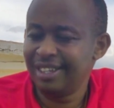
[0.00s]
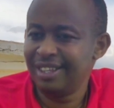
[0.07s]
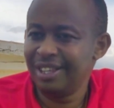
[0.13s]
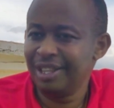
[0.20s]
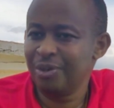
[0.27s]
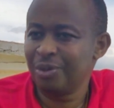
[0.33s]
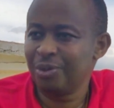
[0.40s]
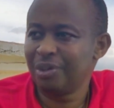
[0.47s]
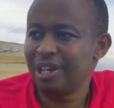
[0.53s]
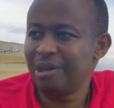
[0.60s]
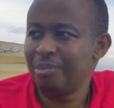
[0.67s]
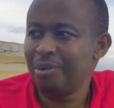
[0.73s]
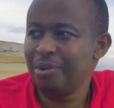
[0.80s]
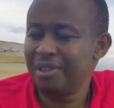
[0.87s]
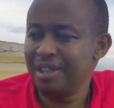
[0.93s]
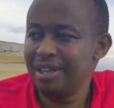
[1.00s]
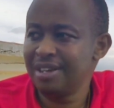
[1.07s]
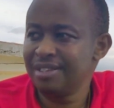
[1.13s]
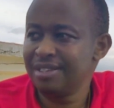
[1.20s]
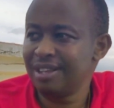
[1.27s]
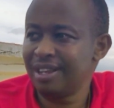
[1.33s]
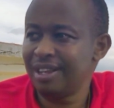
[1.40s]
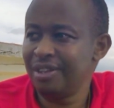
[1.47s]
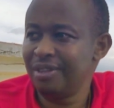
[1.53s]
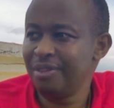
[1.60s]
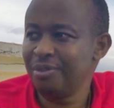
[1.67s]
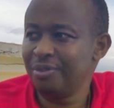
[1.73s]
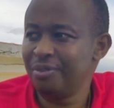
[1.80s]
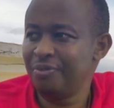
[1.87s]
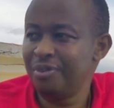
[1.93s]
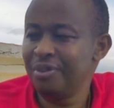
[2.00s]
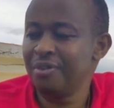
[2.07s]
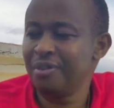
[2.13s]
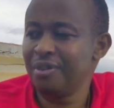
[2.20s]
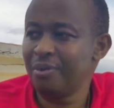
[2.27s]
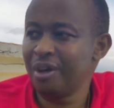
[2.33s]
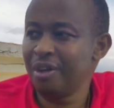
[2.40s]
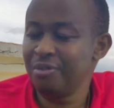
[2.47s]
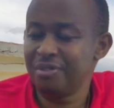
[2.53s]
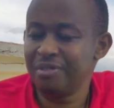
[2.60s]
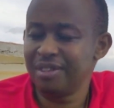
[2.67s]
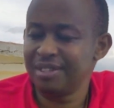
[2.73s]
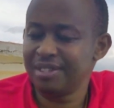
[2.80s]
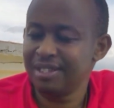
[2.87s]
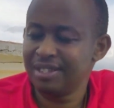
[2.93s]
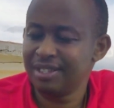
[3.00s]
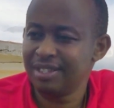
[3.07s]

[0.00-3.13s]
They will talk about things and you feel you are useless.